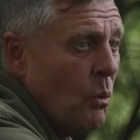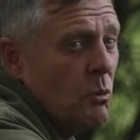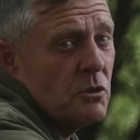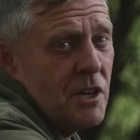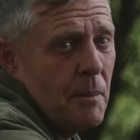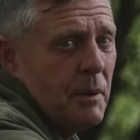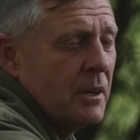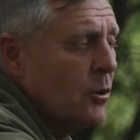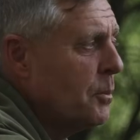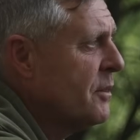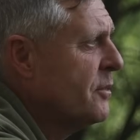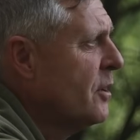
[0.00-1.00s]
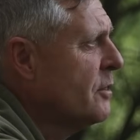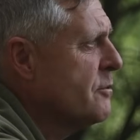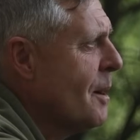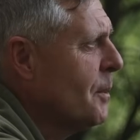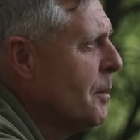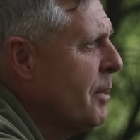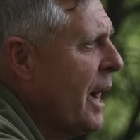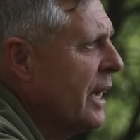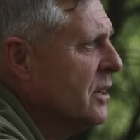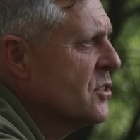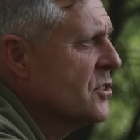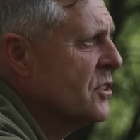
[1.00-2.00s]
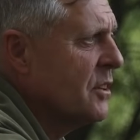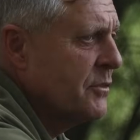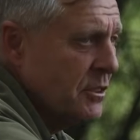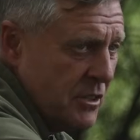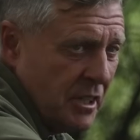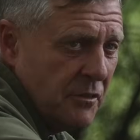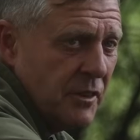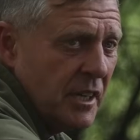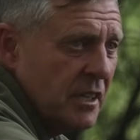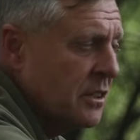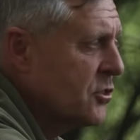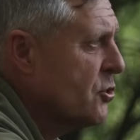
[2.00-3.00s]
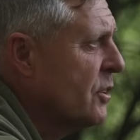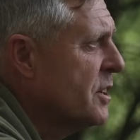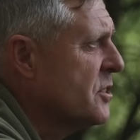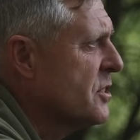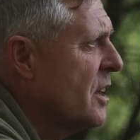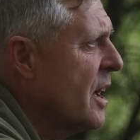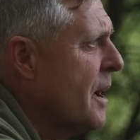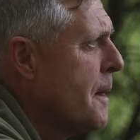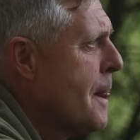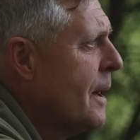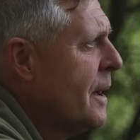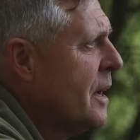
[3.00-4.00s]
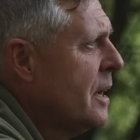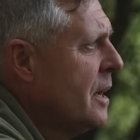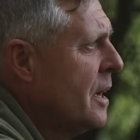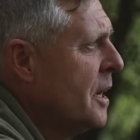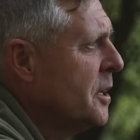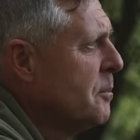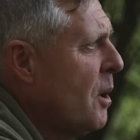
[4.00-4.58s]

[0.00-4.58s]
I walked up a little bit further up the bank to see if there's anything in the trees there, in the